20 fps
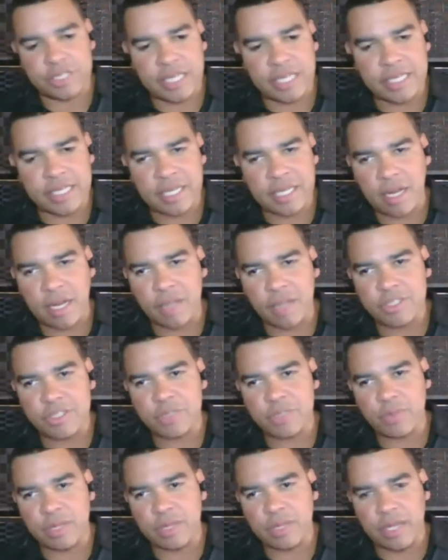I think colleges
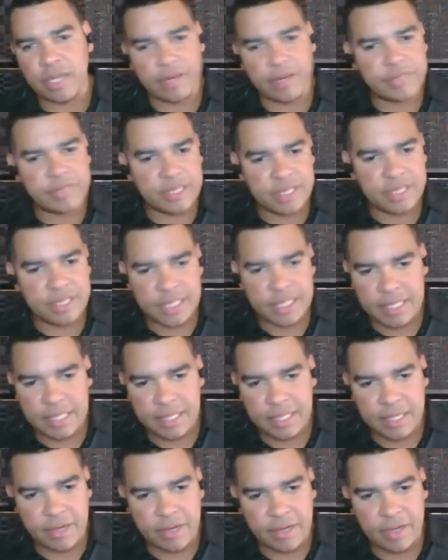would love to see
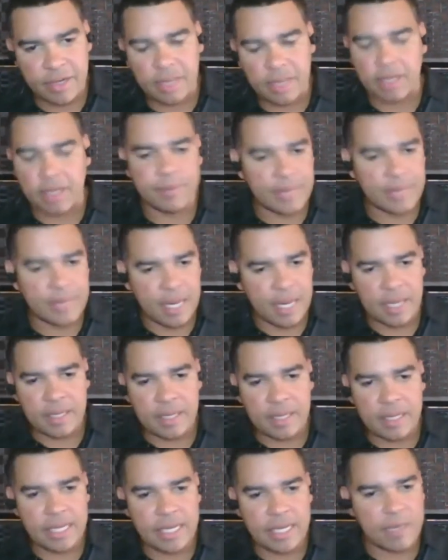their alumni
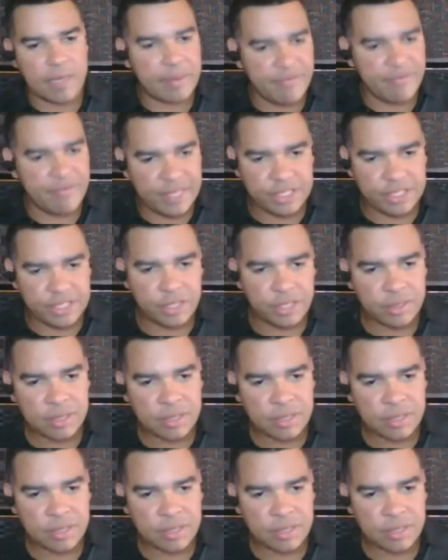end up in venture.